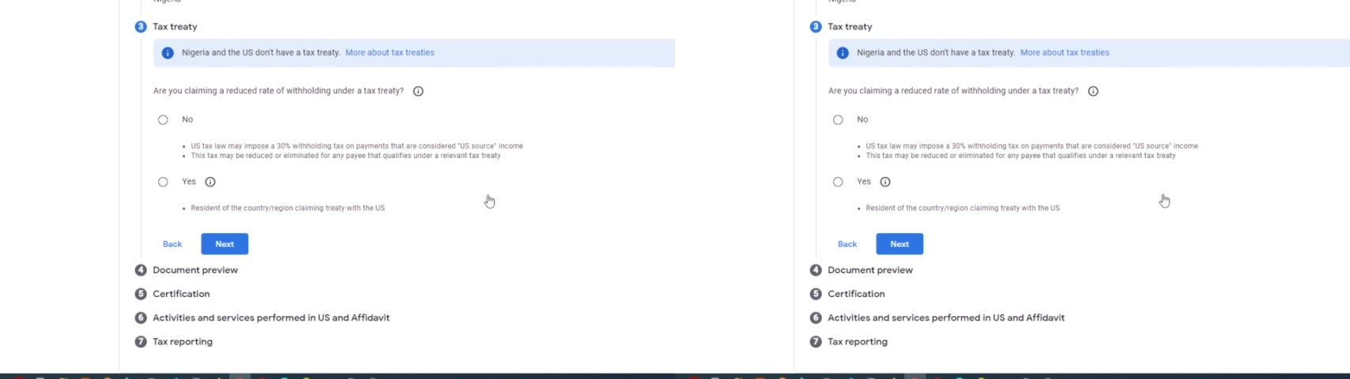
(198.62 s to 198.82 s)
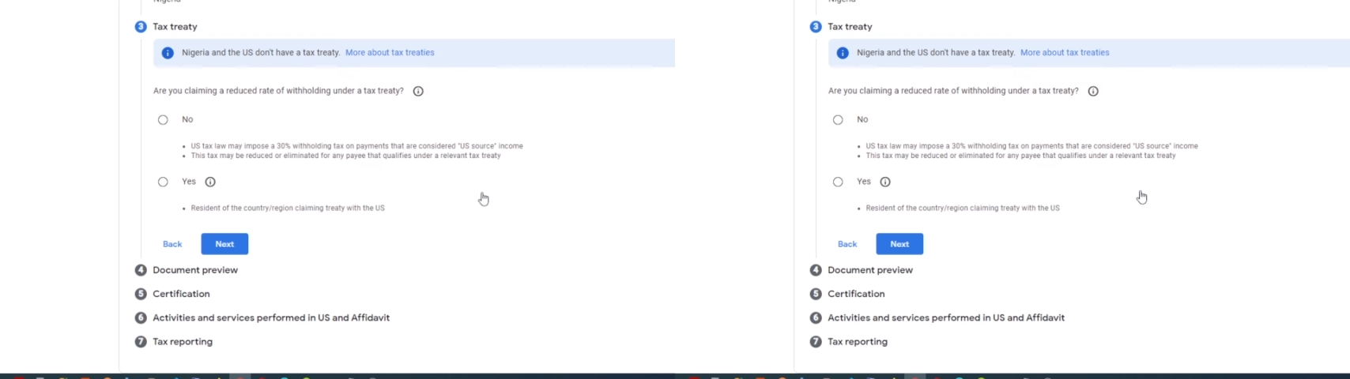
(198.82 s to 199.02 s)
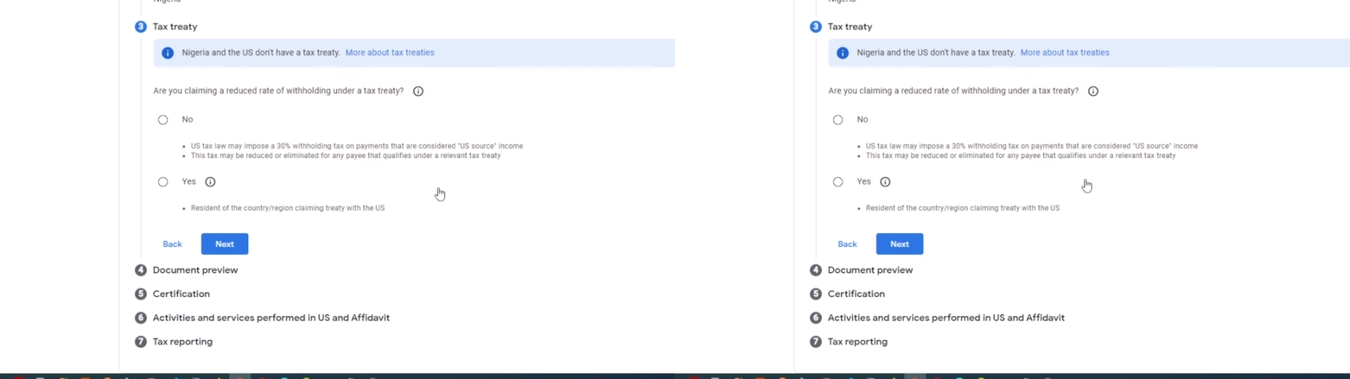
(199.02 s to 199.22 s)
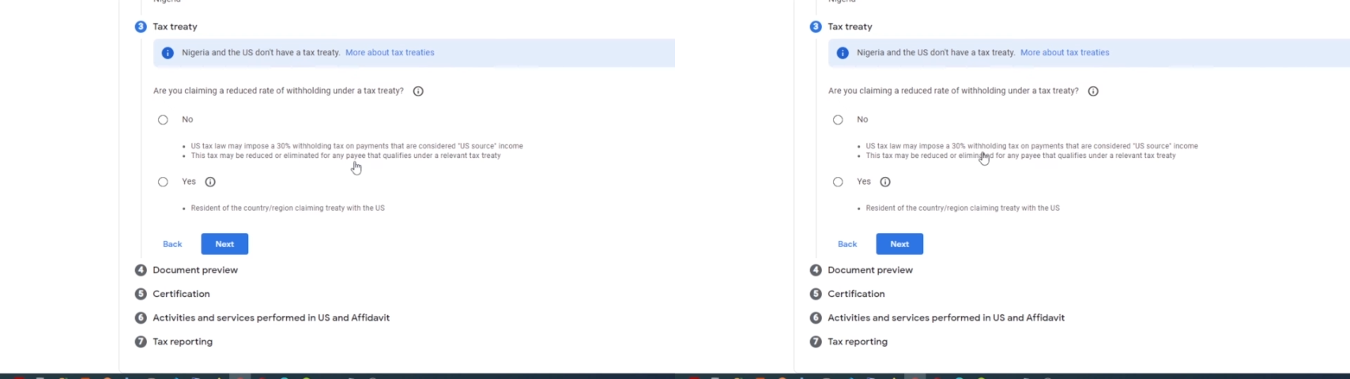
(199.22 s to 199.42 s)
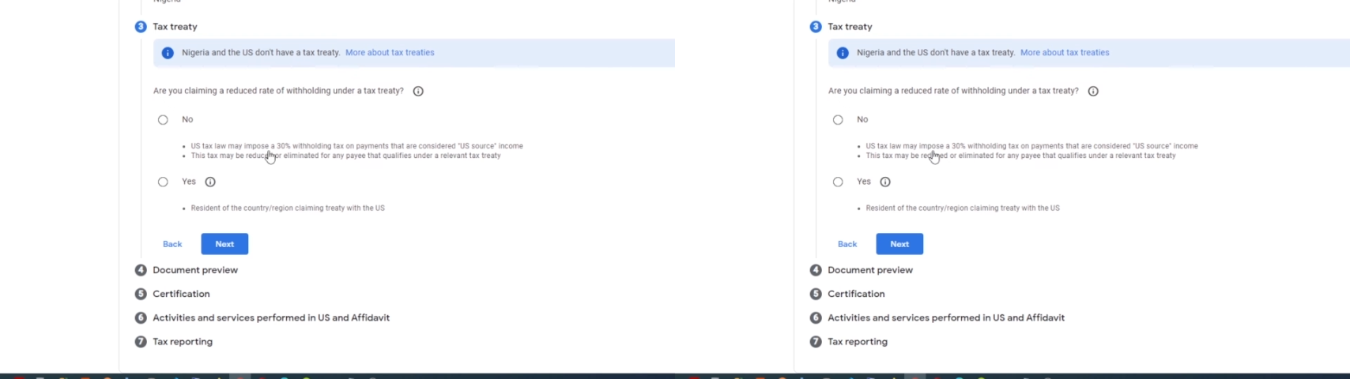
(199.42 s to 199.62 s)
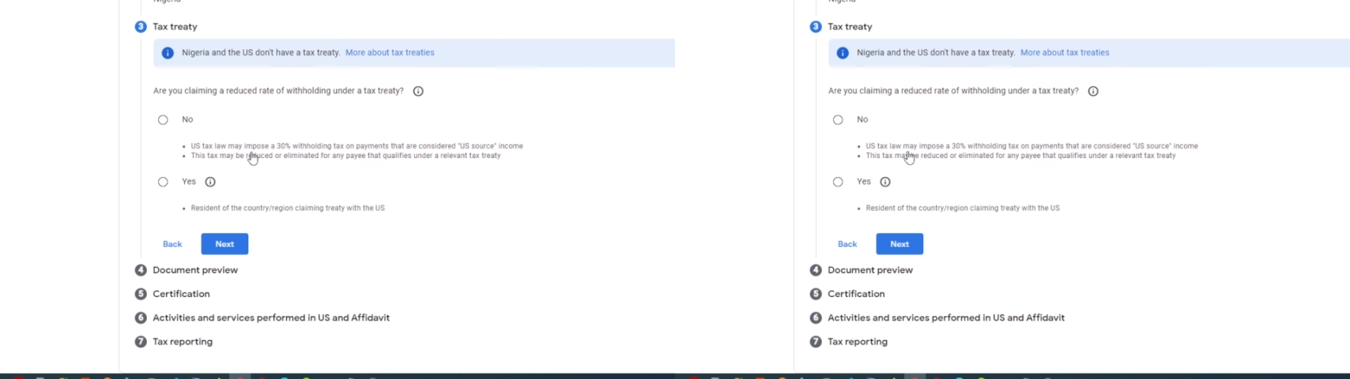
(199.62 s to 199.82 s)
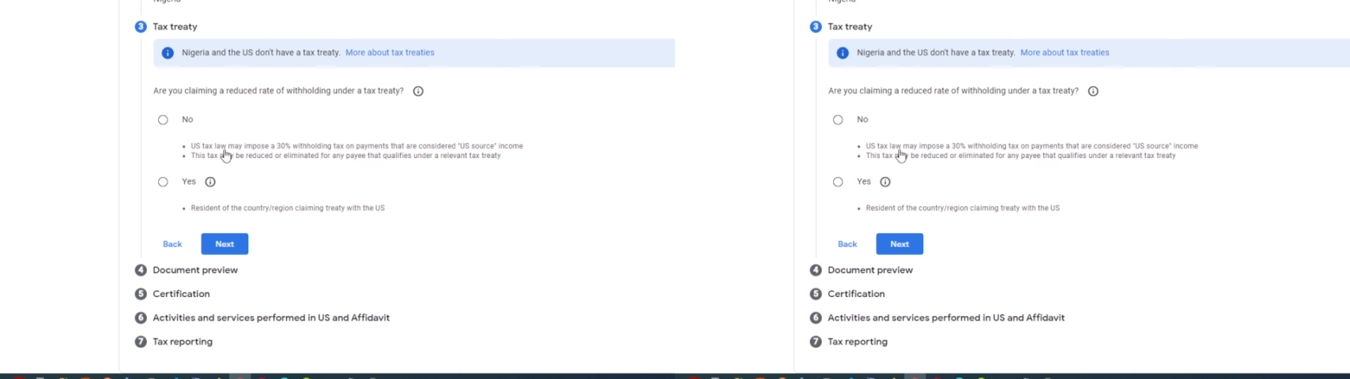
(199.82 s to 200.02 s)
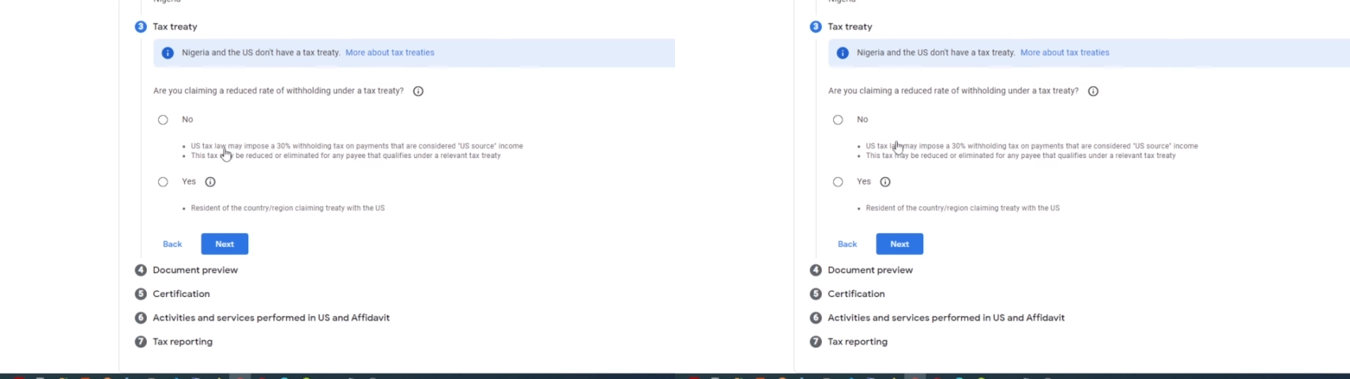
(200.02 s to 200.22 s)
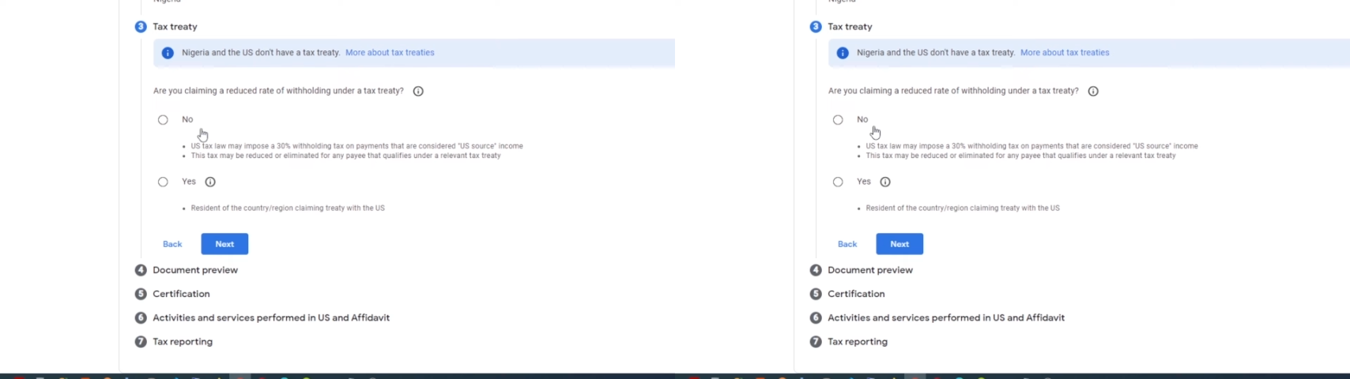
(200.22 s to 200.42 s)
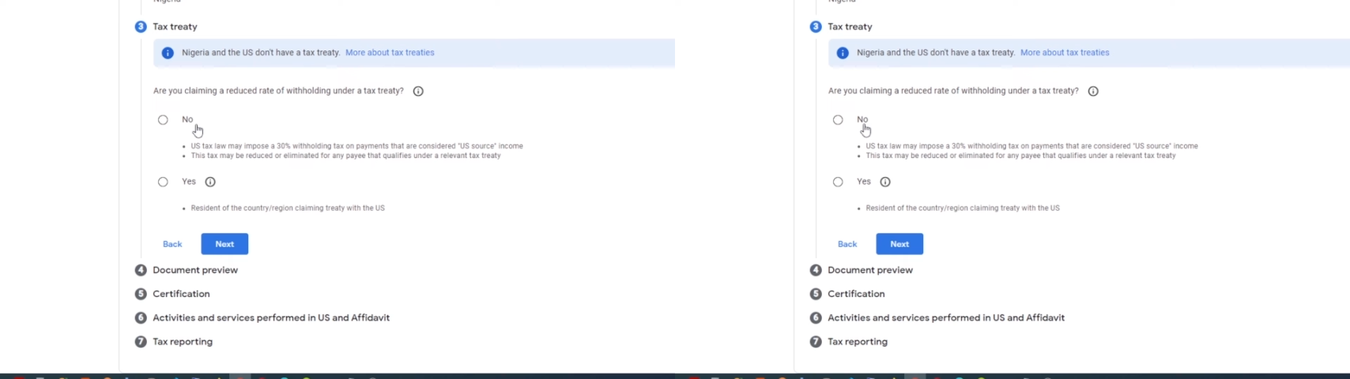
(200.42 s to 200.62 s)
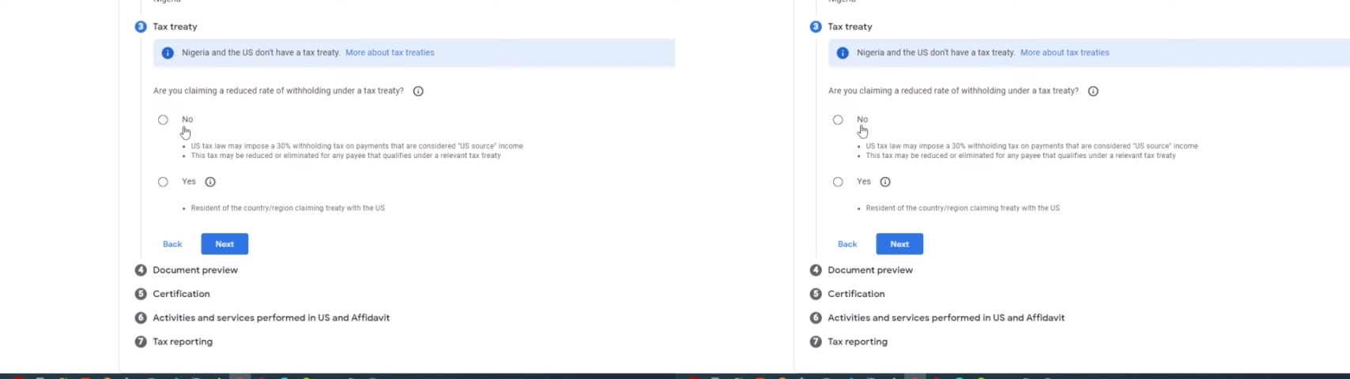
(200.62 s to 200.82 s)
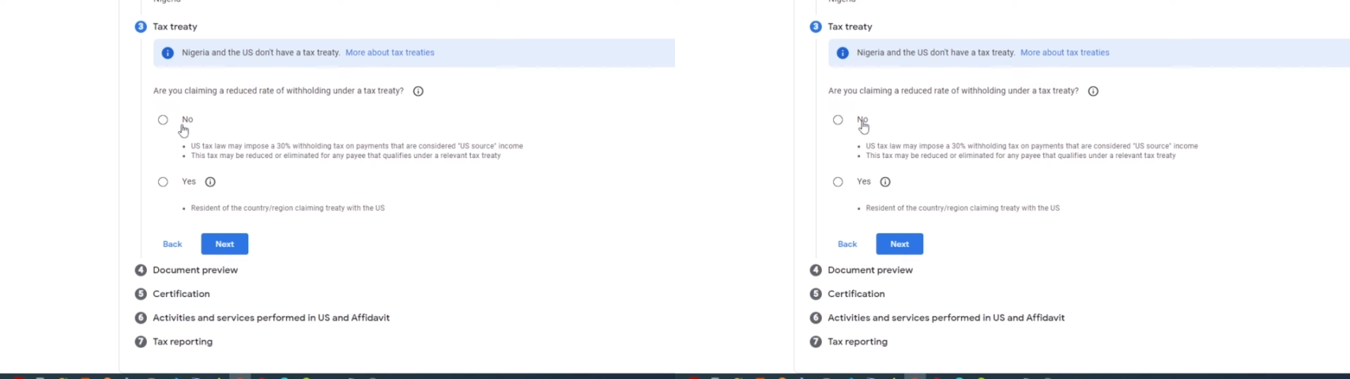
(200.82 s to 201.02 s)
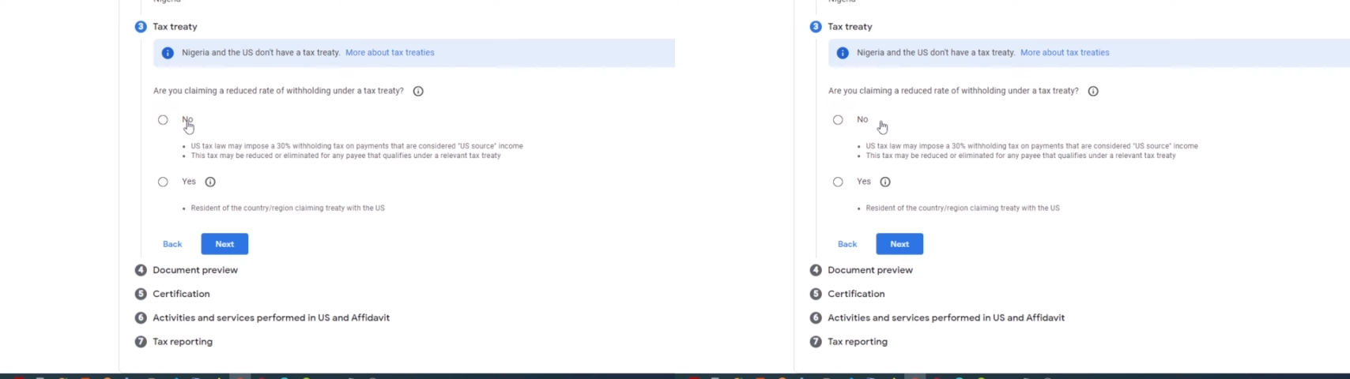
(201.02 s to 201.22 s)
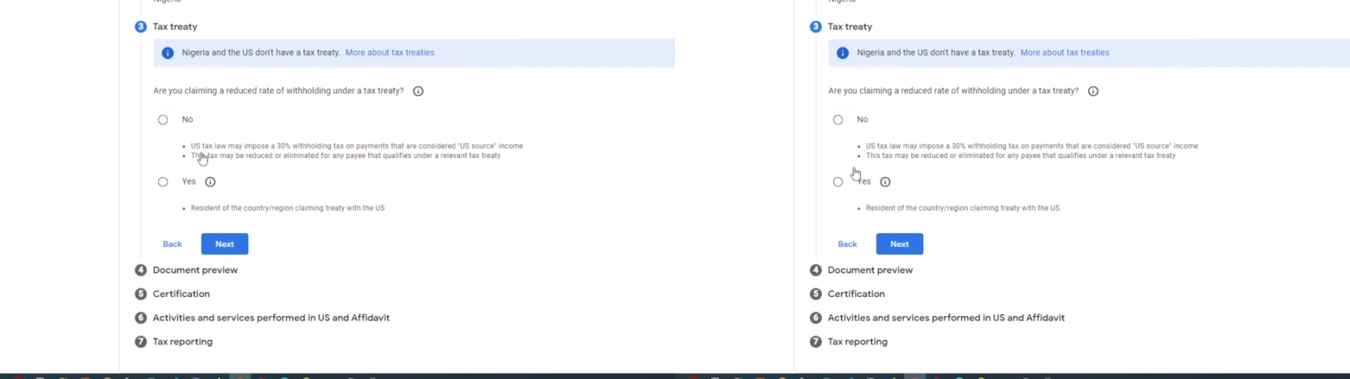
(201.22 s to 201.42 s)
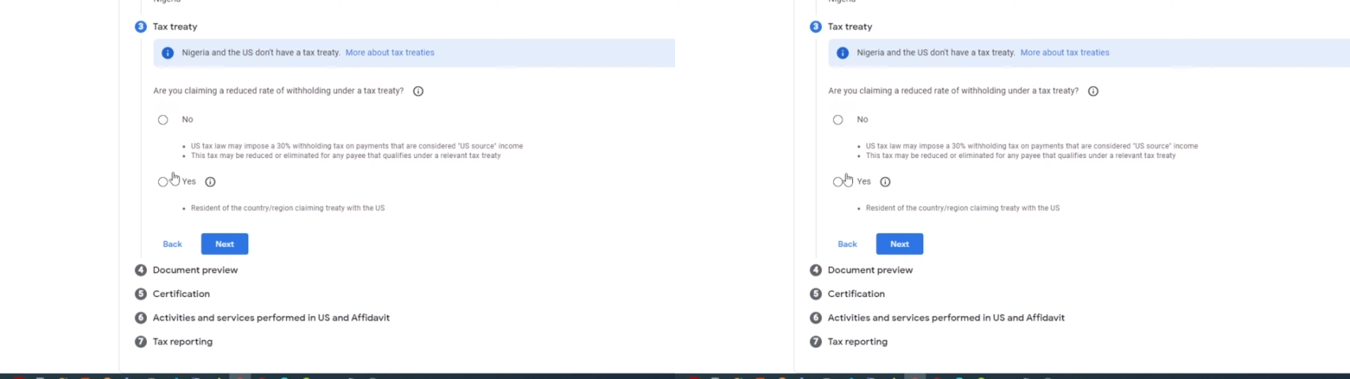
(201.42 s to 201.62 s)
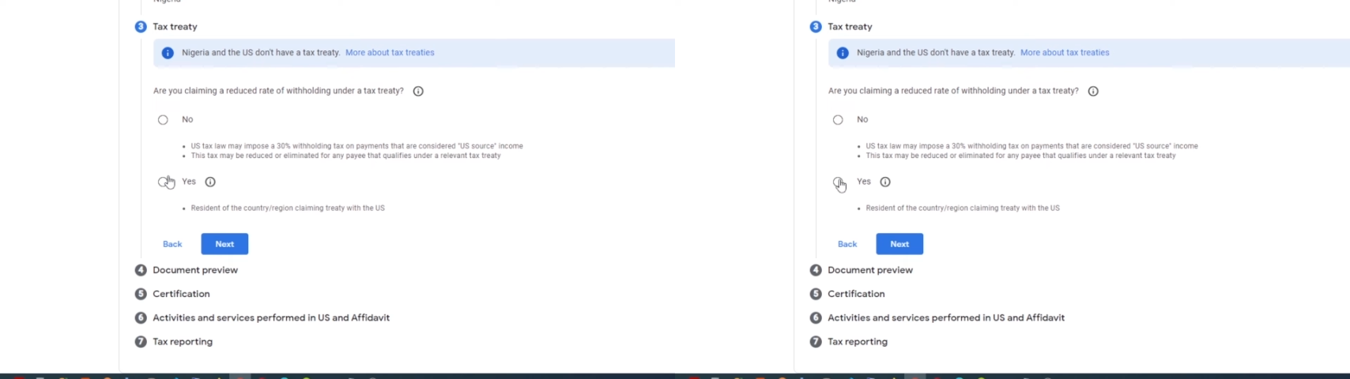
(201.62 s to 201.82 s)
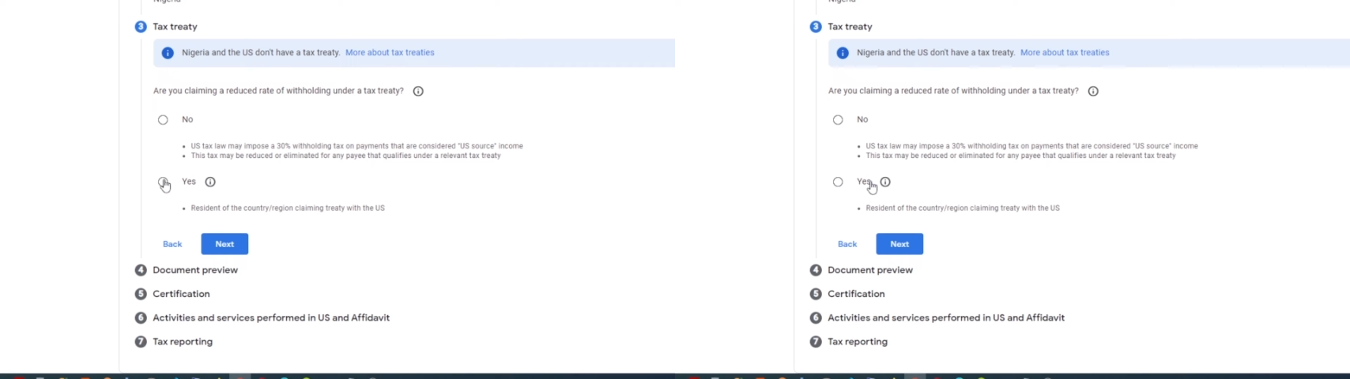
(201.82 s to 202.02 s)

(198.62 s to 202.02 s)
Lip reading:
(no speaker visible)